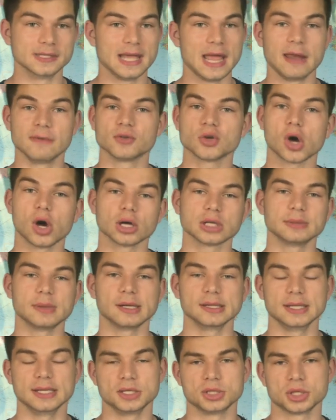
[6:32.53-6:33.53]
They've talked
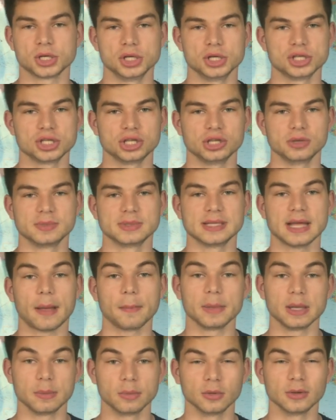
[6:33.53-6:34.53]
about the internships
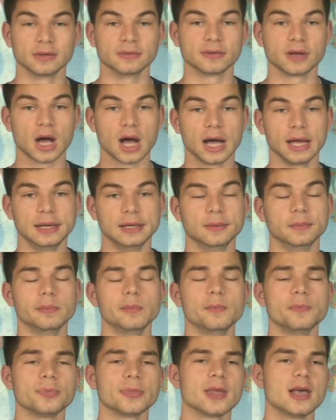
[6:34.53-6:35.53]
that people have gotten,
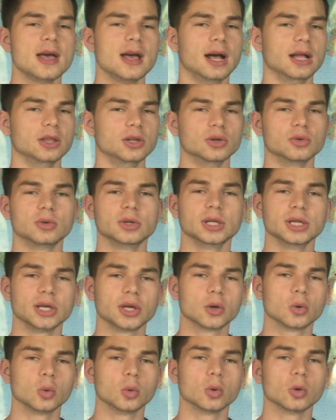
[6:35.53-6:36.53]
and they're really
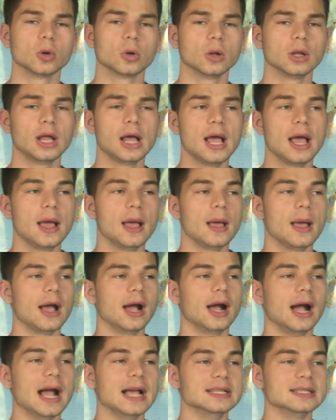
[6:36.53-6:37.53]
cool.
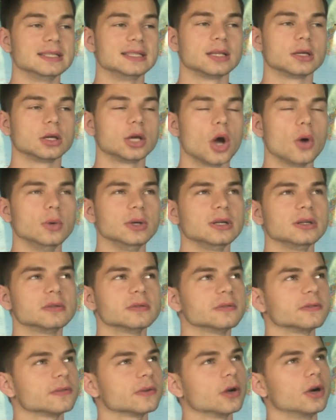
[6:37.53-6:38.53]
And going
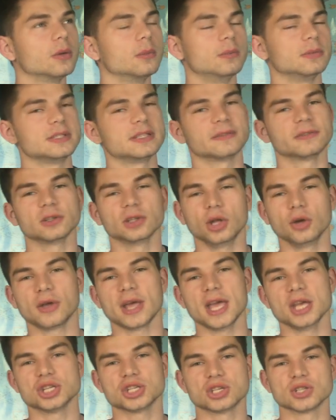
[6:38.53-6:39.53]
from different
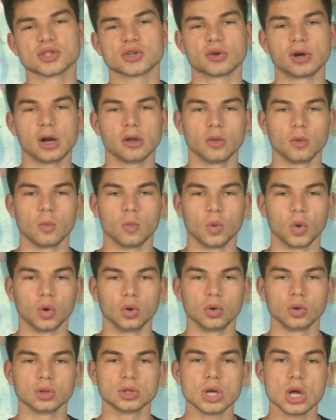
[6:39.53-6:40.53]
locations around the
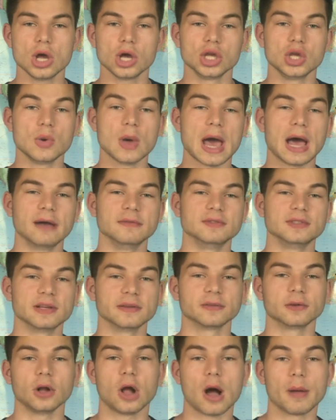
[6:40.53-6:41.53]
world, you have
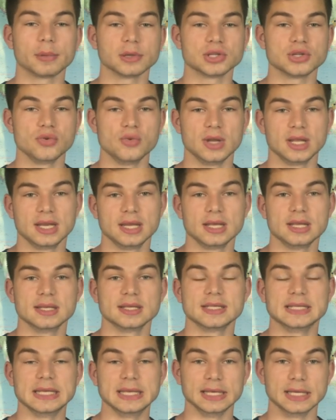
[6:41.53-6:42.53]
different opportunities
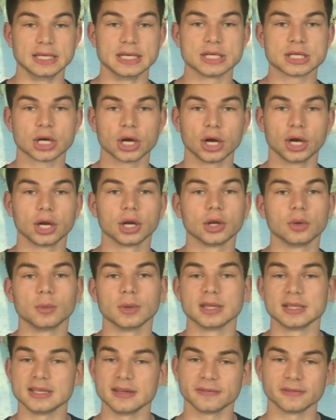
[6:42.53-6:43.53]
to intern
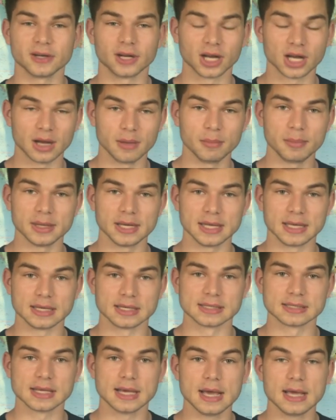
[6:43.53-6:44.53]
with different
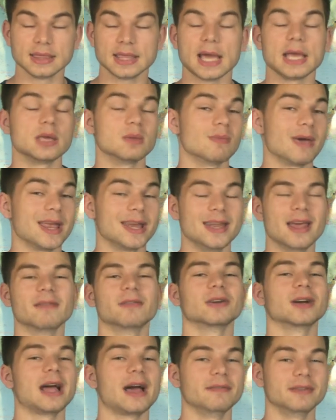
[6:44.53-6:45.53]
companies that you may
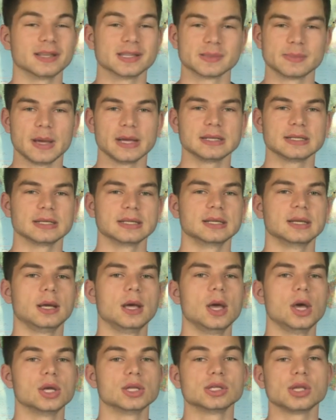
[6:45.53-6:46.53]
never have expected.
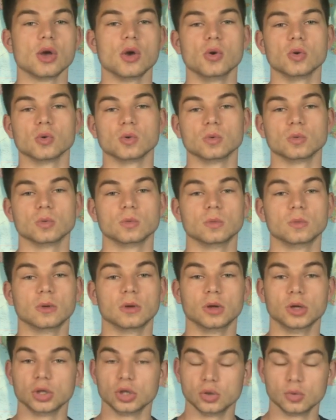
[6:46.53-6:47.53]
So
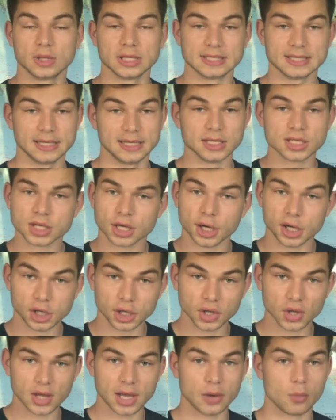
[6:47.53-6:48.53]
you get to
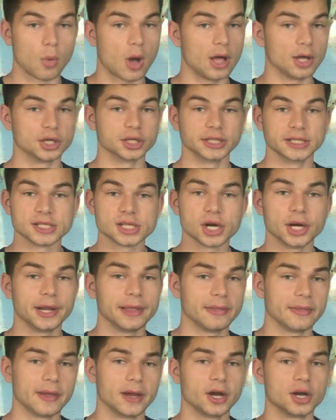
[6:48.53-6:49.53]
intern, and while you're
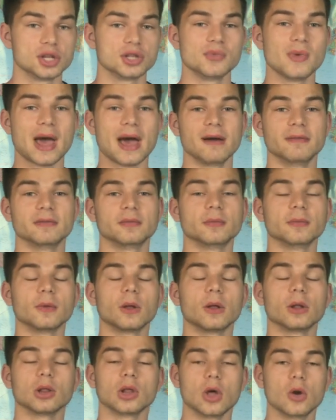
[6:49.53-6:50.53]
interning there, you have
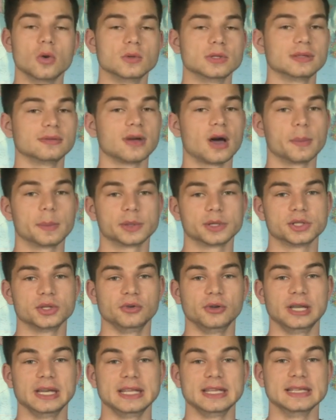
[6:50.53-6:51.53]
loads of
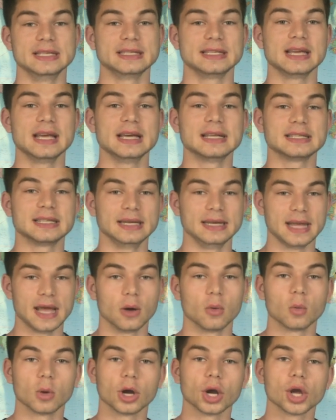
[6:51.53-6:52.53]
opportunities to
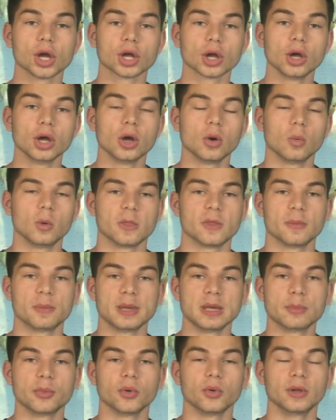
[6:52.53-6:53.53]
network, with the
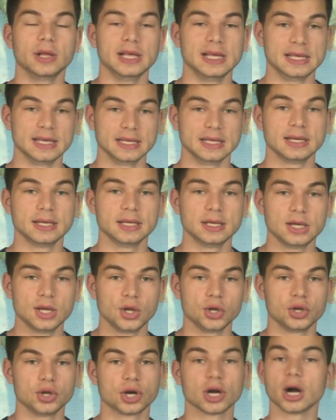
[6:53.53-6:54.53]
people in
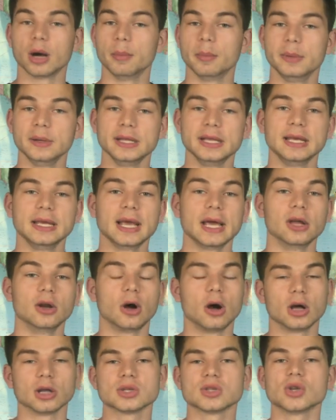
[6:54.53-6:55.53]
your company and
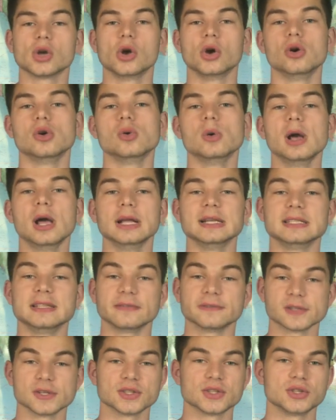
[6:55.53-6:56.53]
also
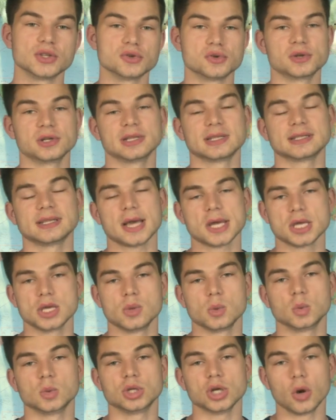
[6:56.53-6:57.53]
different students that you
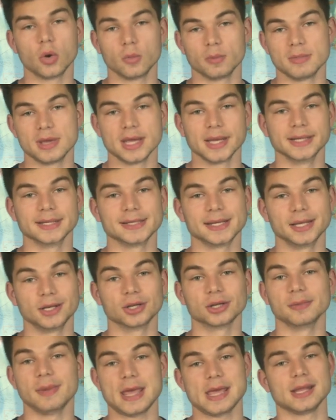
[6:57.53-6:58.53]
don't meet in
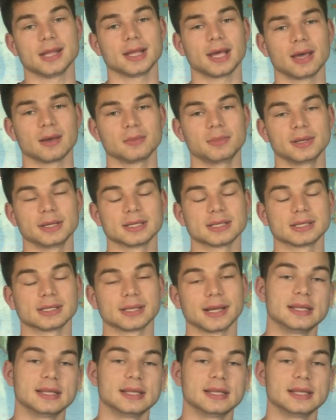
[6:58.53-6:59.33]
your main campus.